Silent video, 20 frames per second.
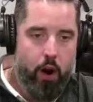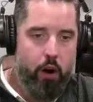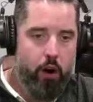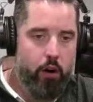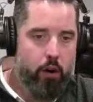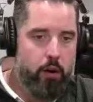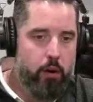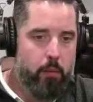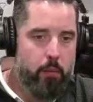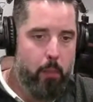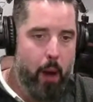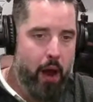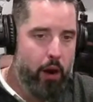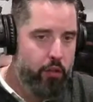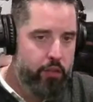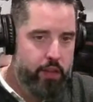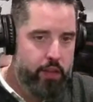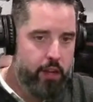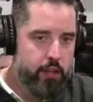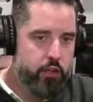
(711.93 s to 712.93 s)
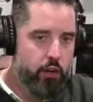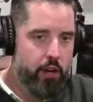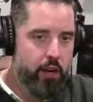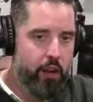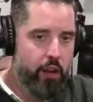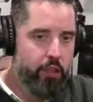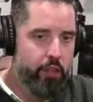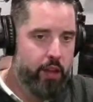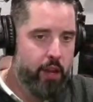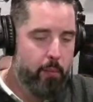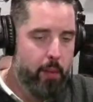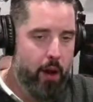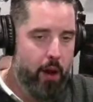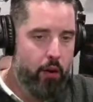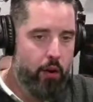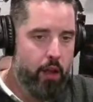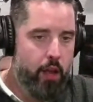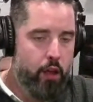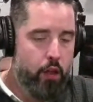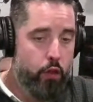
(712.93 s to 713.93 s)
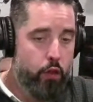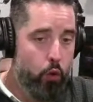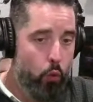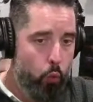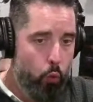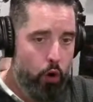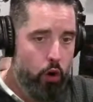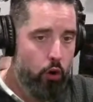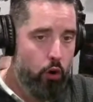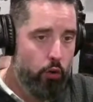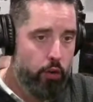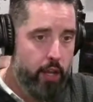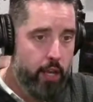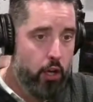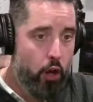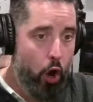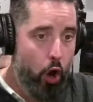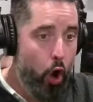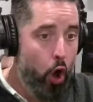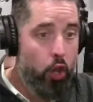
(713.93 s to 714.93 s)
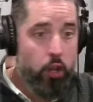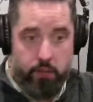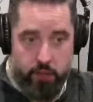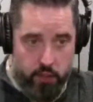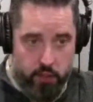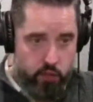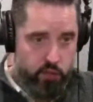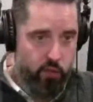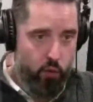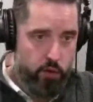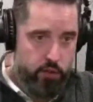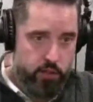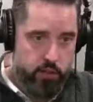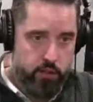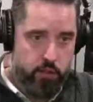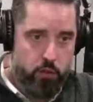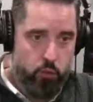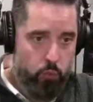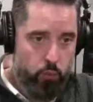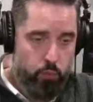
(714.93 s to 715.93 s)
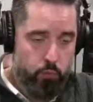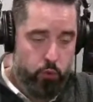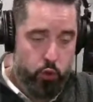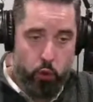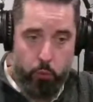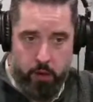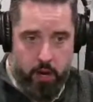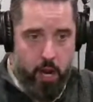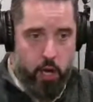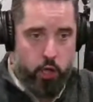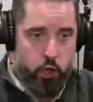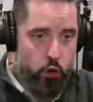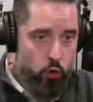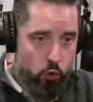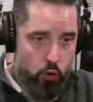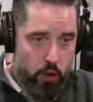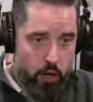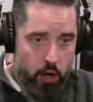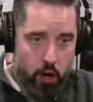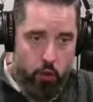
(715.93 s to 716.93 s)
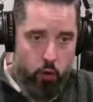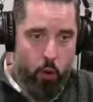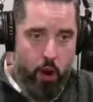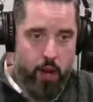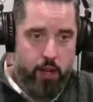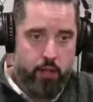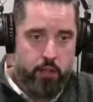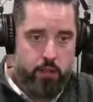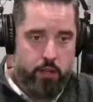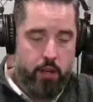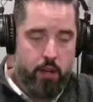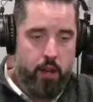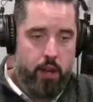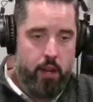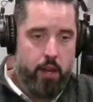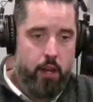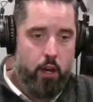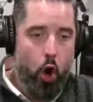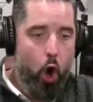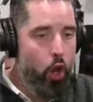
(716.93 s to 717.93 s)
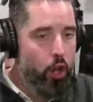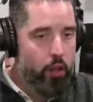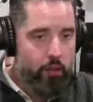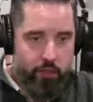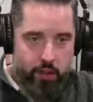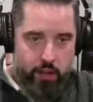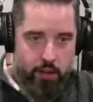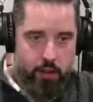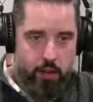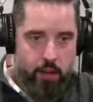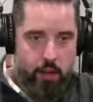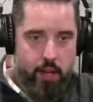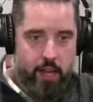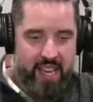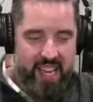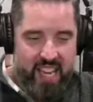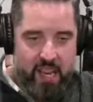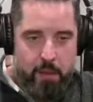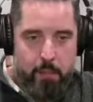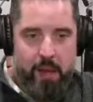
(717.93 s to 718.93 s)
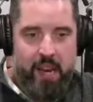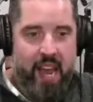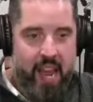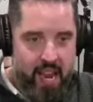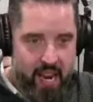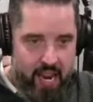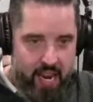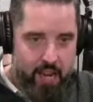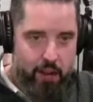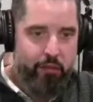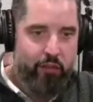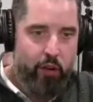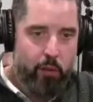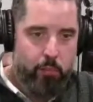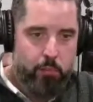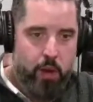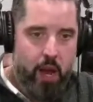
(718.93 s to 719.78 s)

where monotheists are going to think about the world and all of its forces, supernatural and otherwise, all of it, emanating